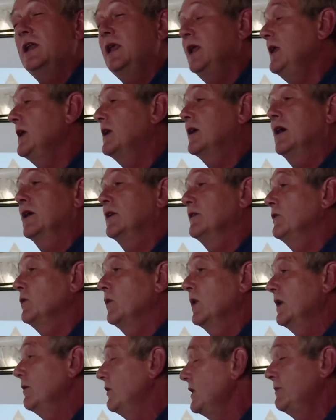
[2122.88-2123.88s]
in any kind of
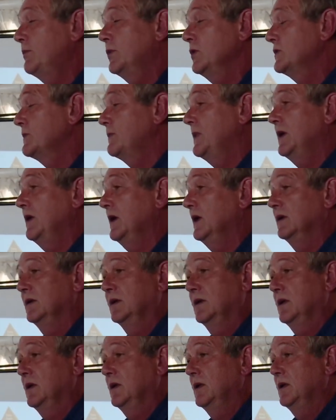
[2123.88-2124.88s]
a way, read Bruce Perry.
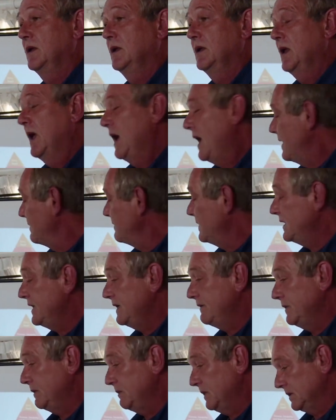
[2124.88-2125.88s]

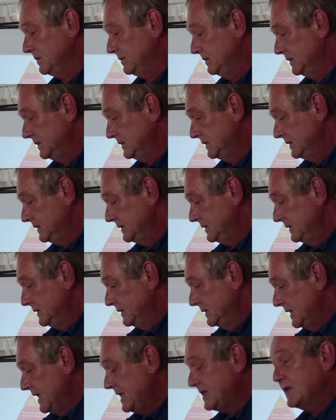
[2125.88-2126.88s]
Unbelievable.
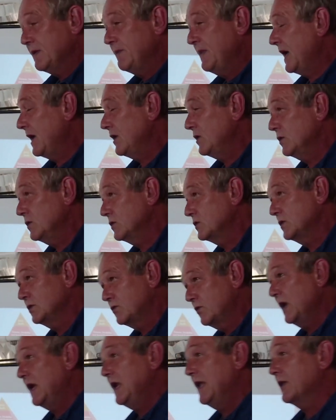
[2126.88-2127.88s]
He's the man who's
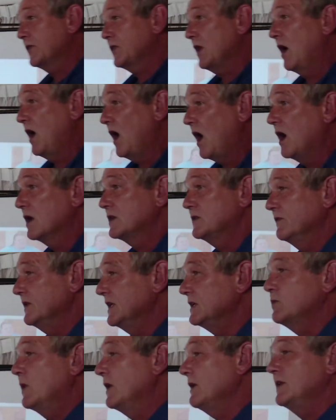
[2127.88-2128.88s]
really at the heart of
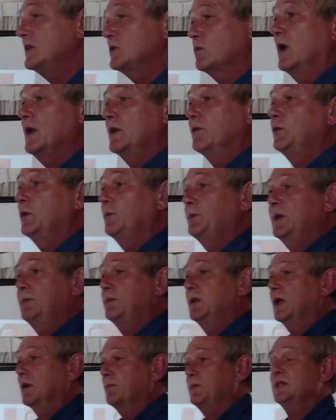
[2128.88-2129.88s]
these. He's one of these wonderful
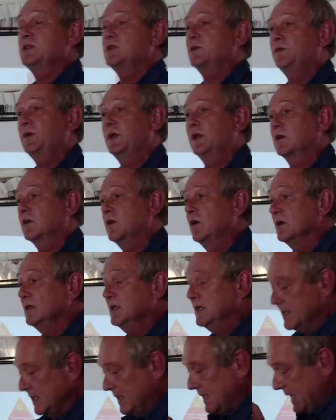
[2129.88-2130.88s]
people like Bessel van der
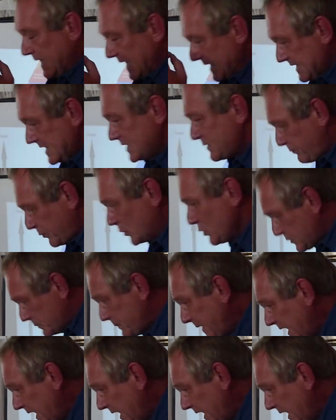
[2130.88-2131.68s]
Kolk. It is Bruce